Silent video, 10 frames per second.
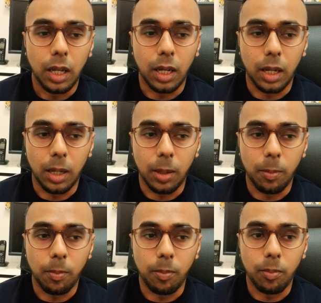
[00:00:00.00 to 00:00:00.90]

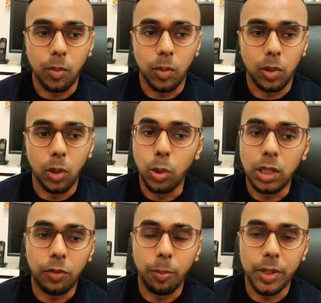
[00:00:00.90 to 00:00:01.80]
Loads
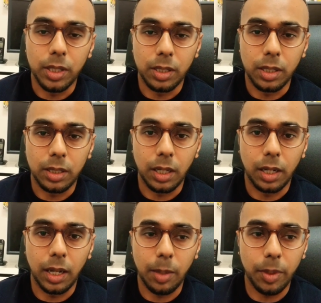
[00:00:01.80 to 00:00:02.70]
of different businesses can
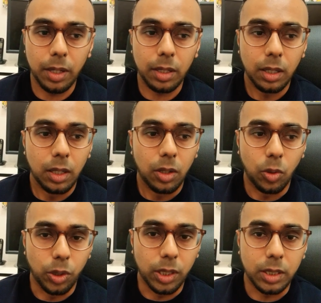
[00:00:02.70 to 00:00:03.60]
claim it,
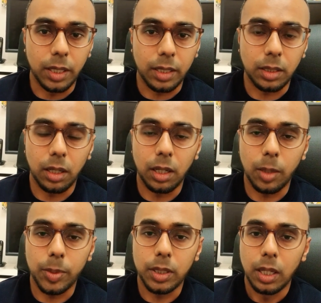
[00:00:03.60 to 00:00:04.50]
not just tech
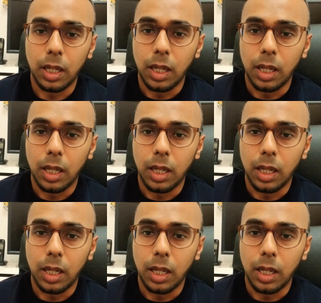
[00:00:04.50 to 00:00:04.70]
startups.